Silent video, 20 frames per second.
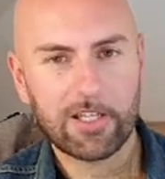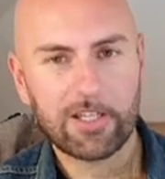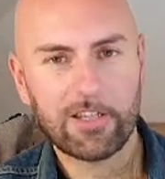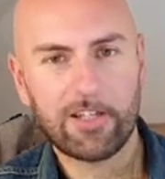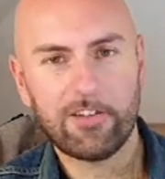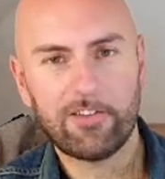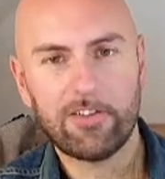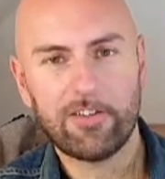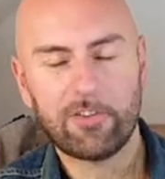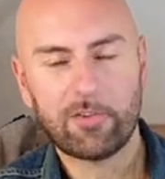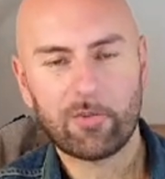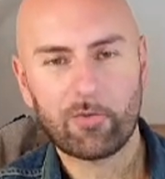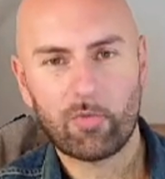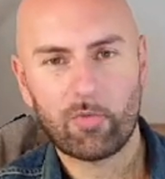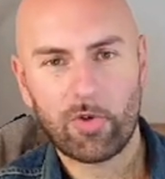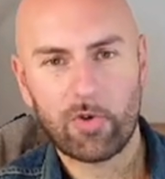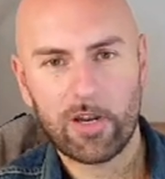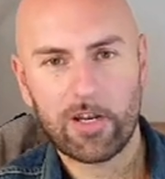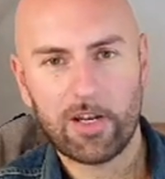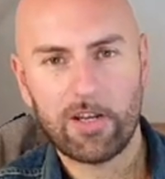this is a
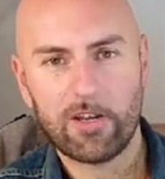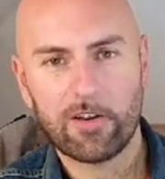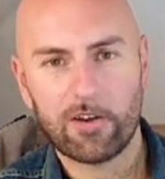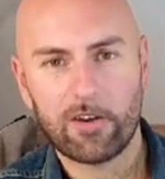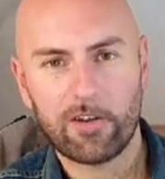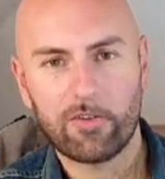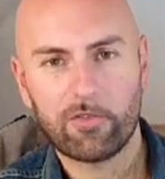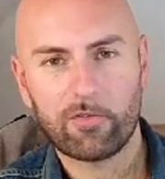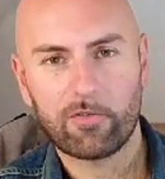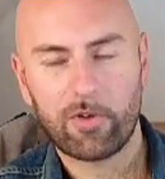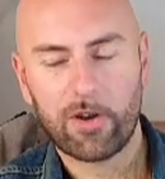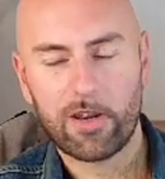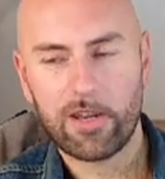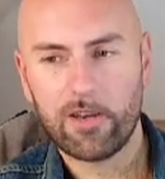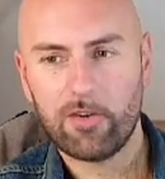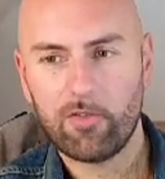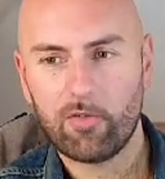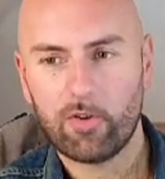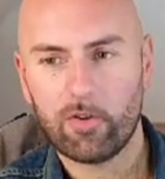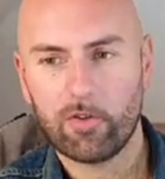really nice
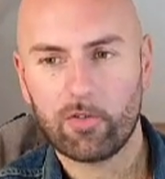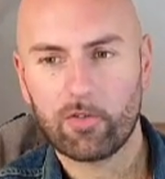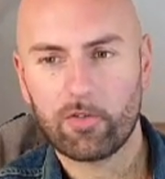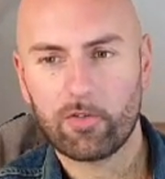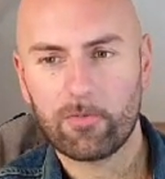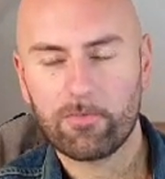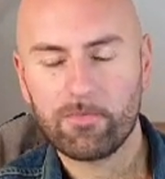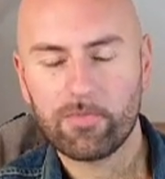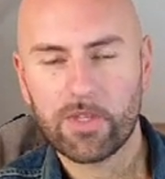fragrance.